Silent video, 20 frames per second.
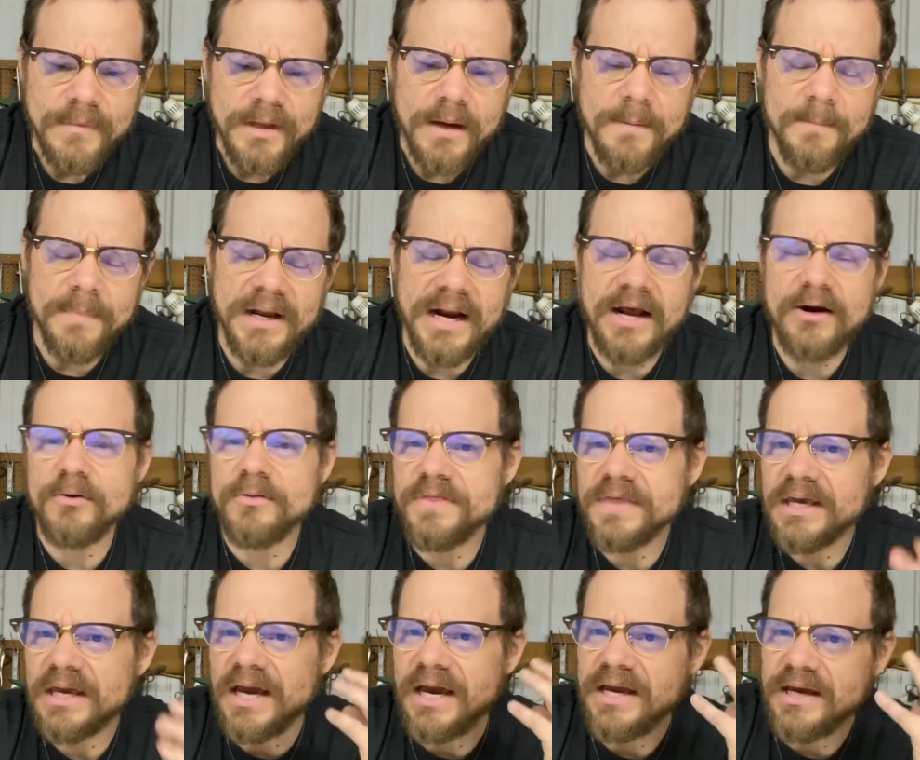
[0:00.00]
but I don't
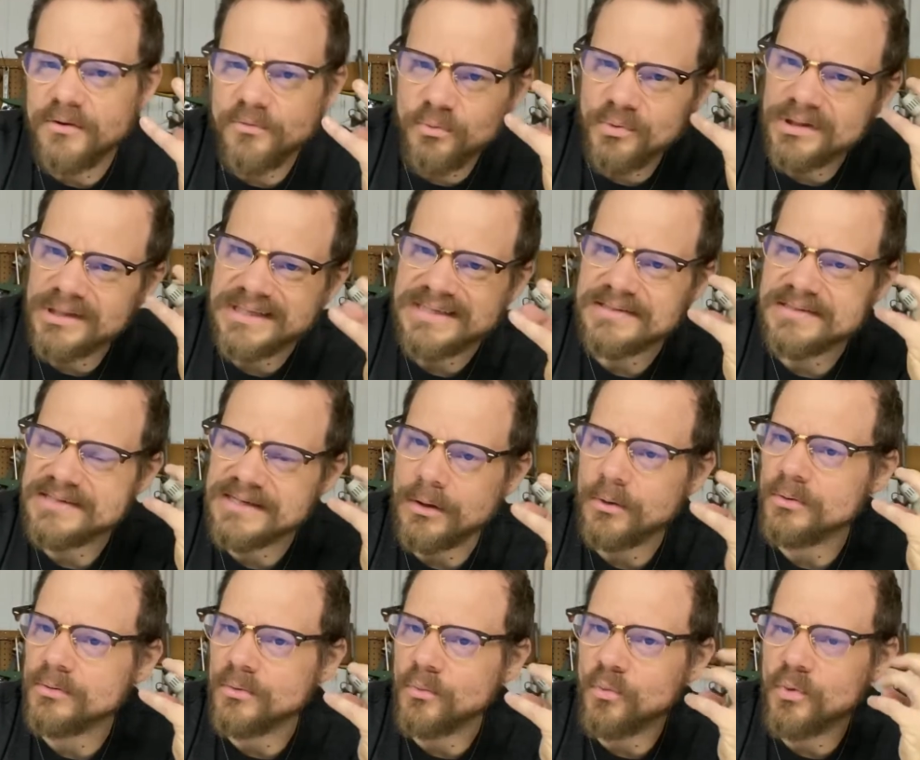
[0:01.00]
think I had really
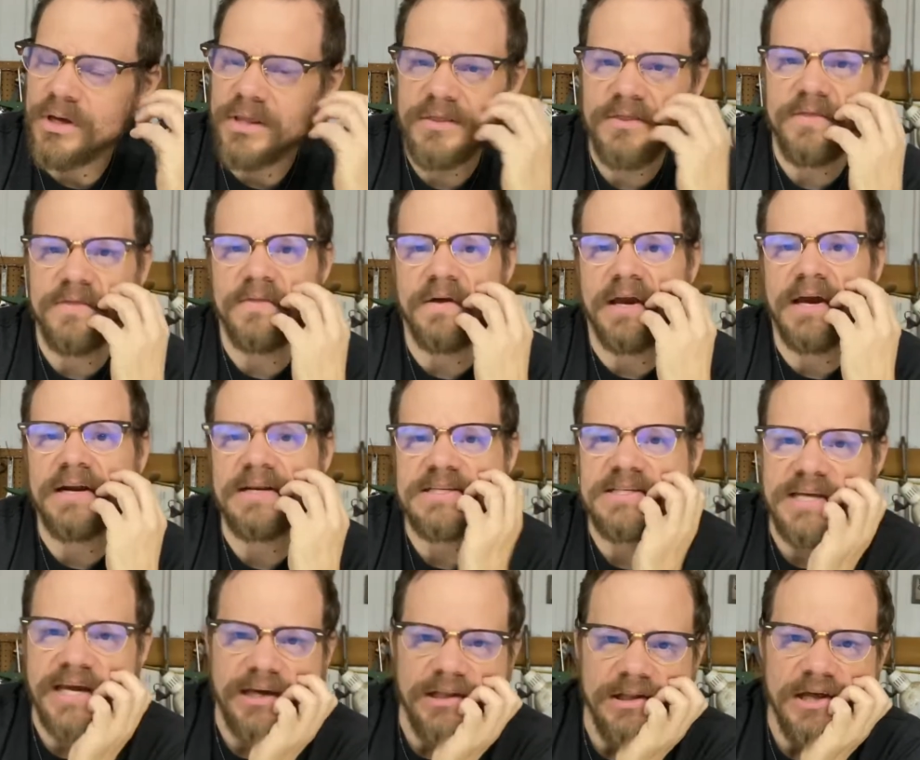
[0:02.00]
dealt with the kind of
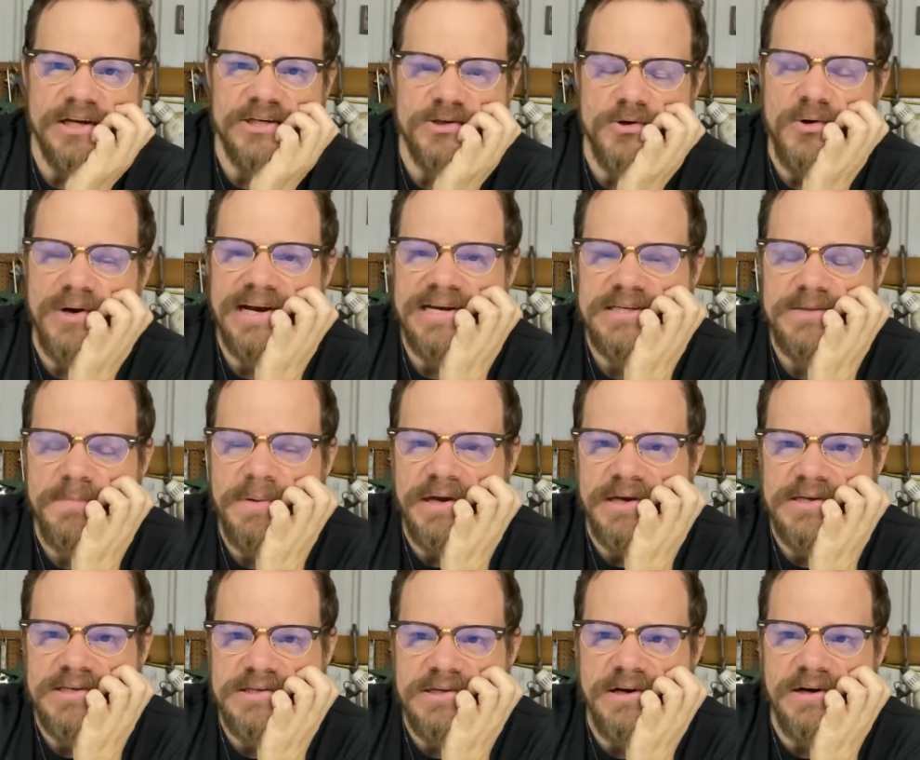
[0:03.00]
psychological
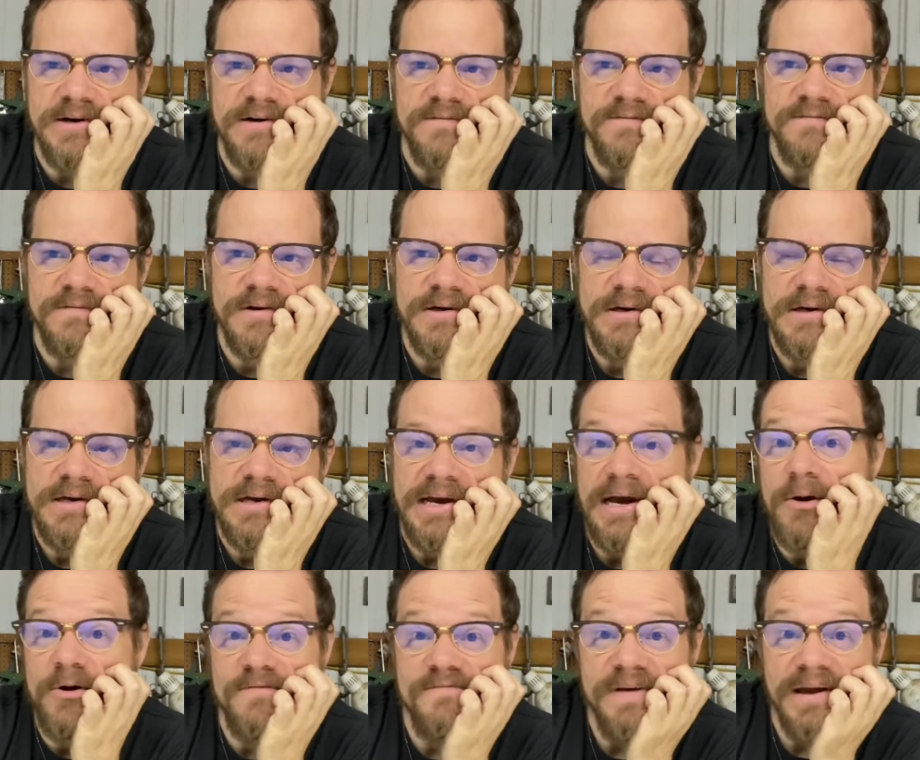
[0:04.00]
aspects of
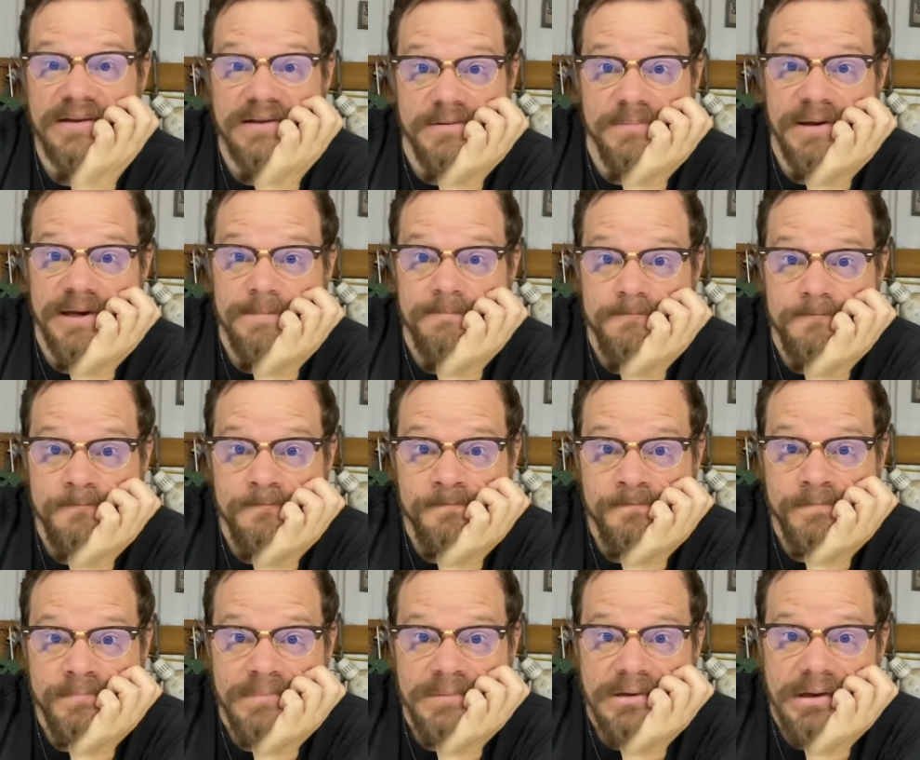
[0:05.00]
how it affected me.
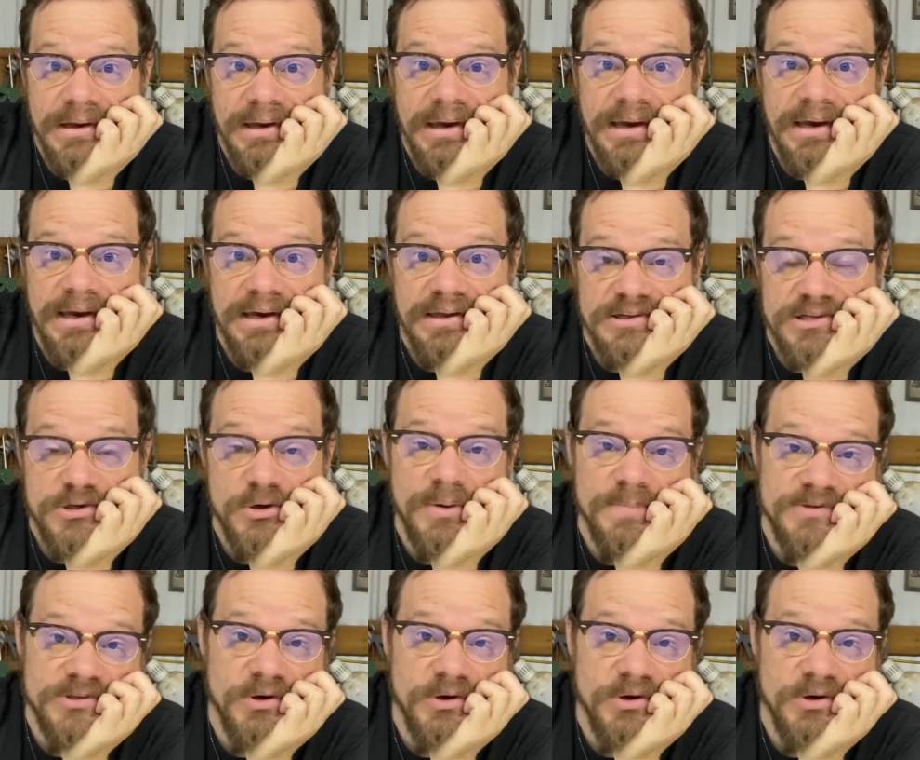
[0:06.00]
And so